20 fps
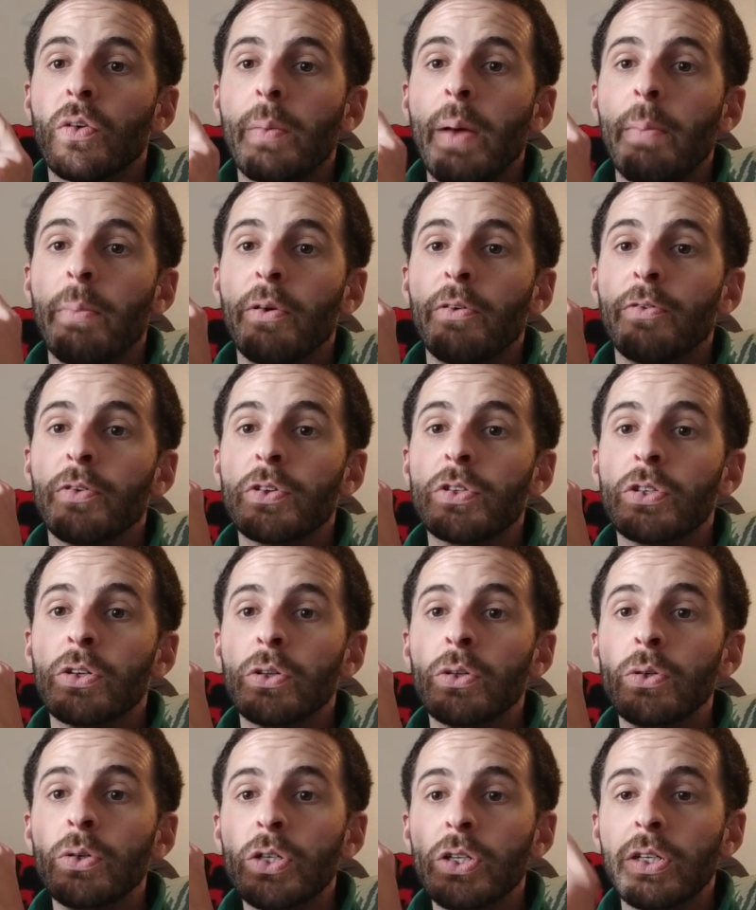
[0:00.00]
remember, for
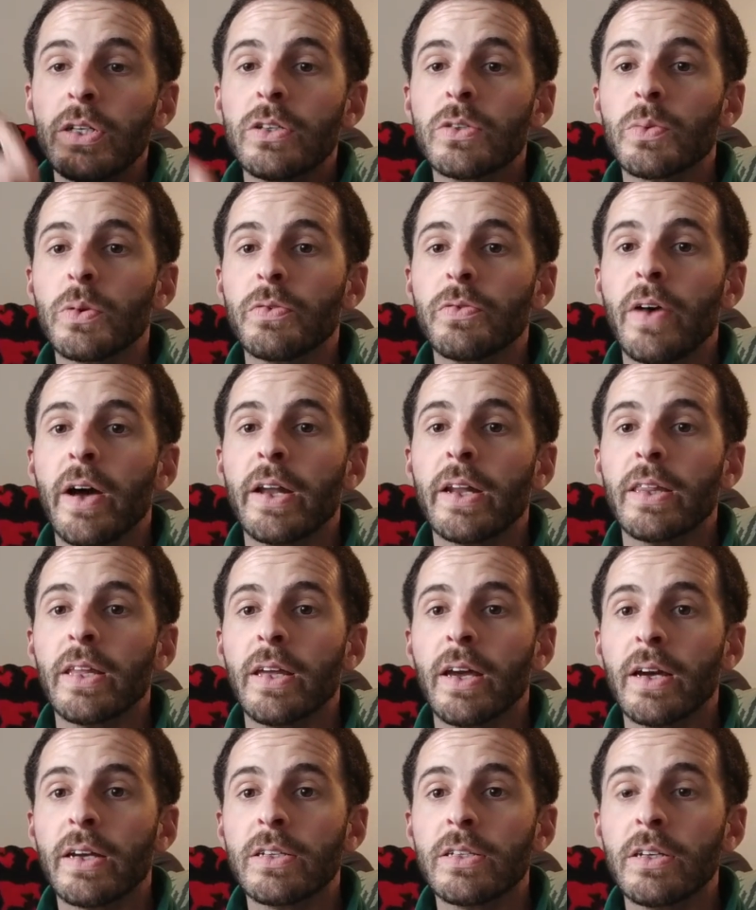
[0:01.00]
solutions, we're finding
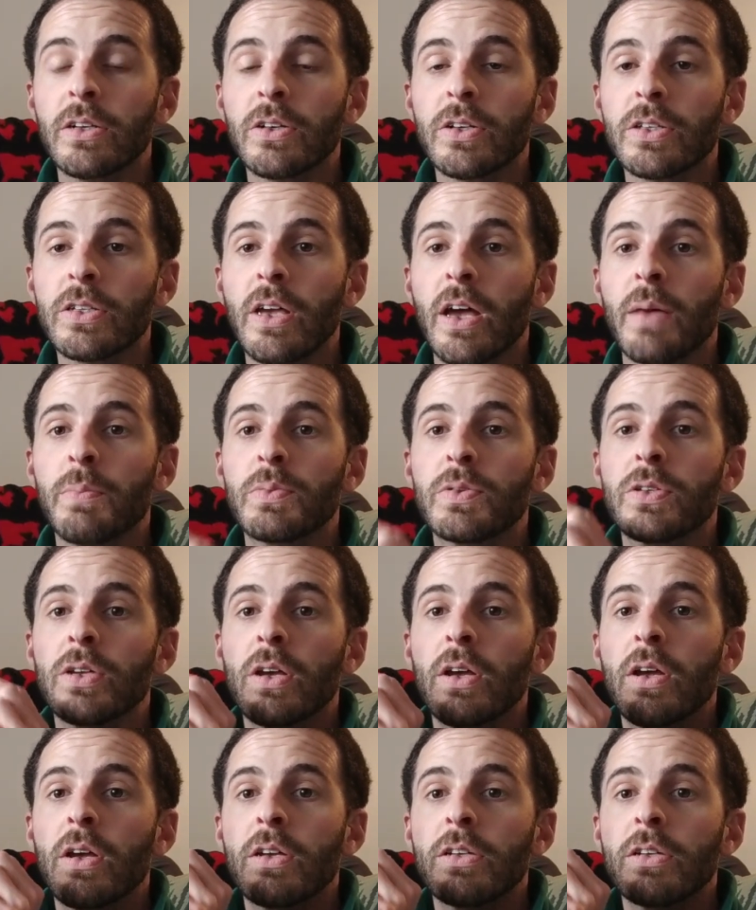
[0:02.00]
the x-intercepts.